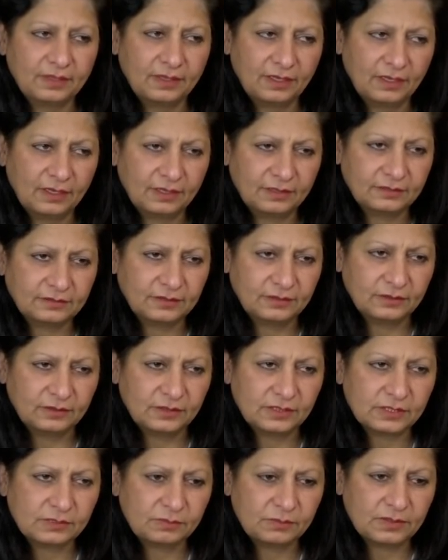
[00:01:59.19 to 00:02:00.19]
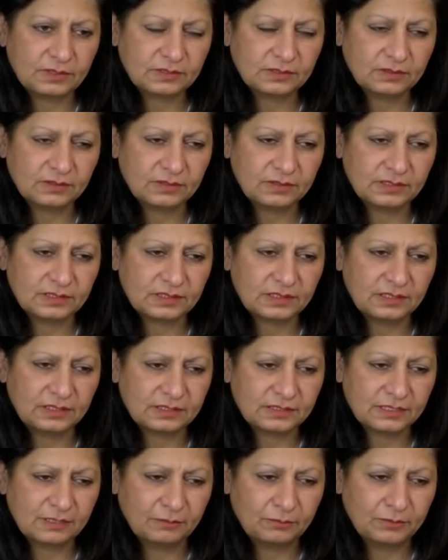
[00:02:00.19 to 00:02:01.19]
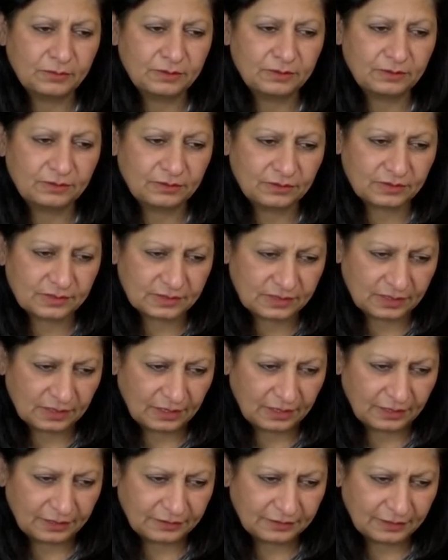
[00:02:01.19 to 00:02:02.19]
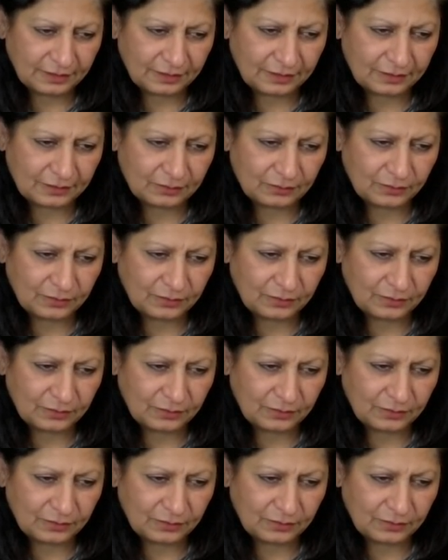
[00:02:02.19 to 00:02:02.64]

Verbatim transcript: hand and this person is really someone on your side like you know